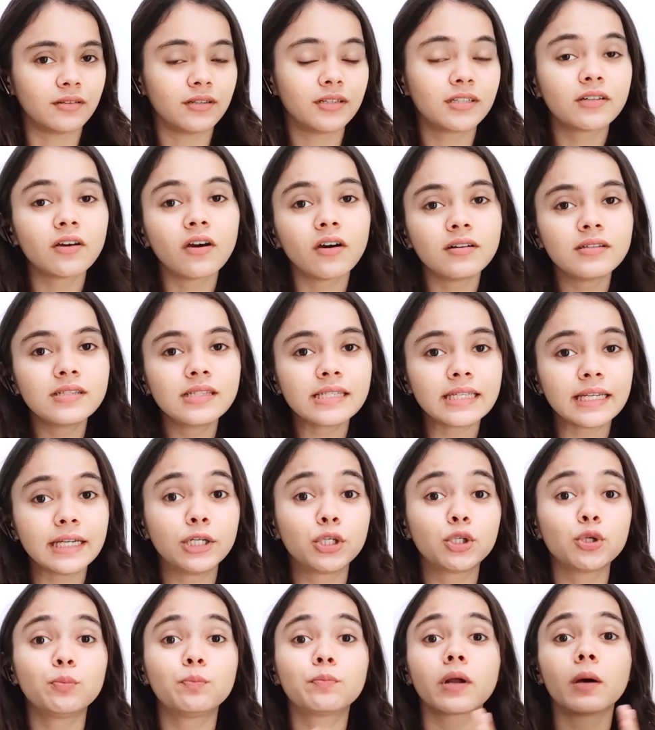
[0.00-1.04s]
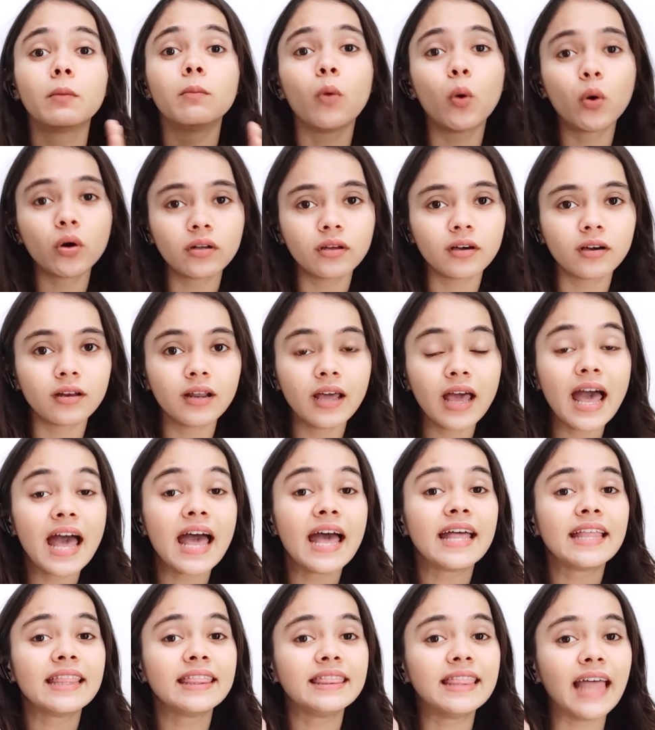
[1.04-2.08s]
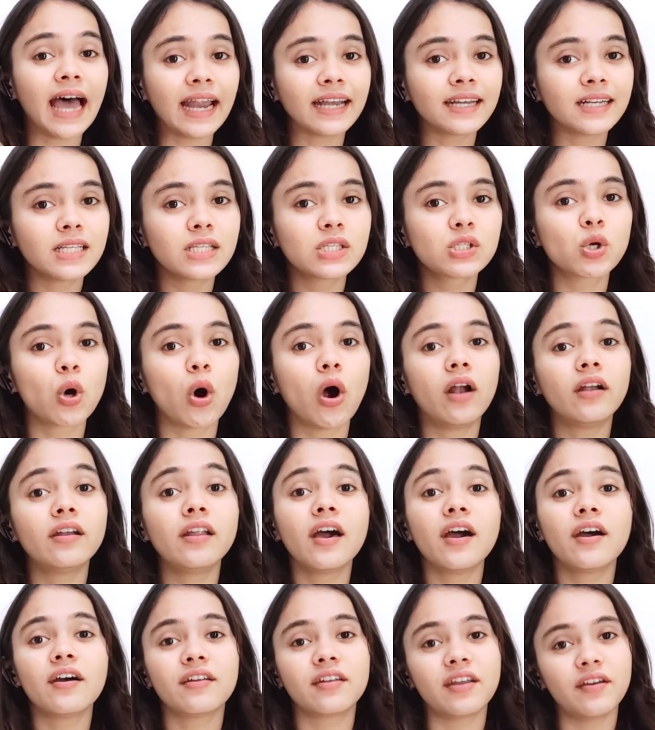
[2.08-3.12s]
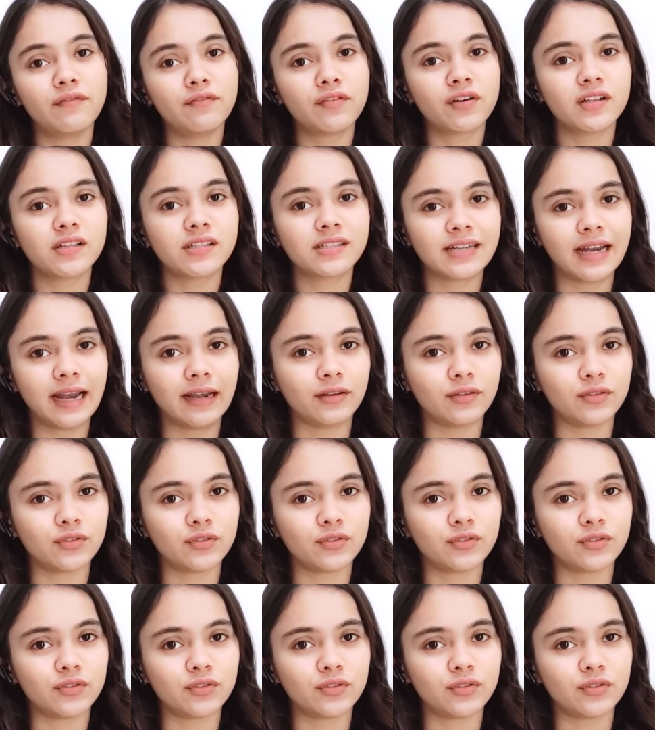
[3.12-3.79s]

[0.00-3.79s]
turns into promoter, that is called referral strategy.